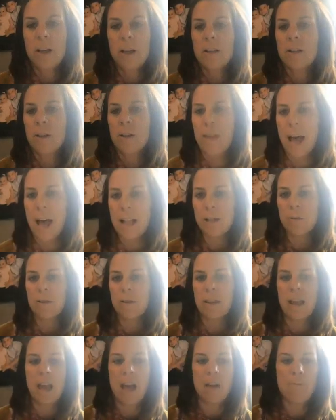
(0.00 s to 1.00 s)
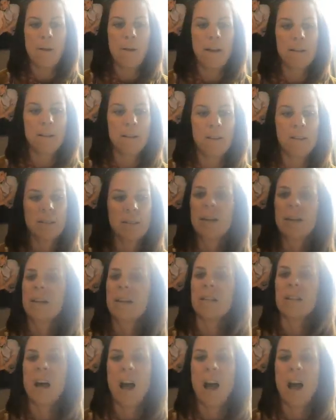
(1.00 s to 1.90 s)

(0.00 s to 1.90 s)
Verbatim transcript: So that's what the Edpuzzle is going to